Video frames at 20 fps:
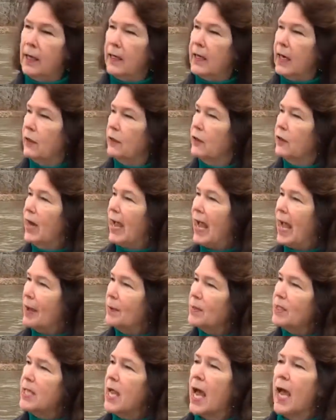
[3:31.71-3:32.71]
Now, their
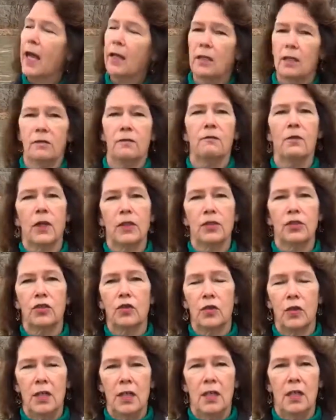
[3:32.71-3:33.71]
habitat in French
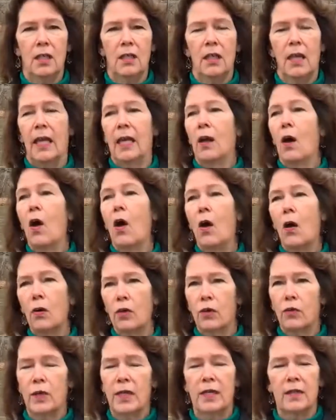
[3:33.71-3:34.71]
Creek and all
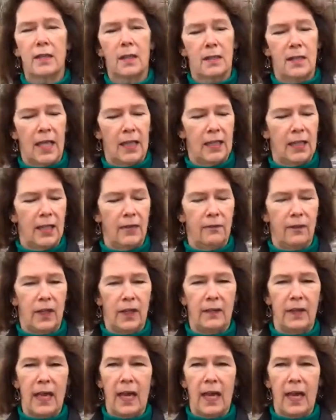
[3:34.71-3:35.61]
creeks that they live in,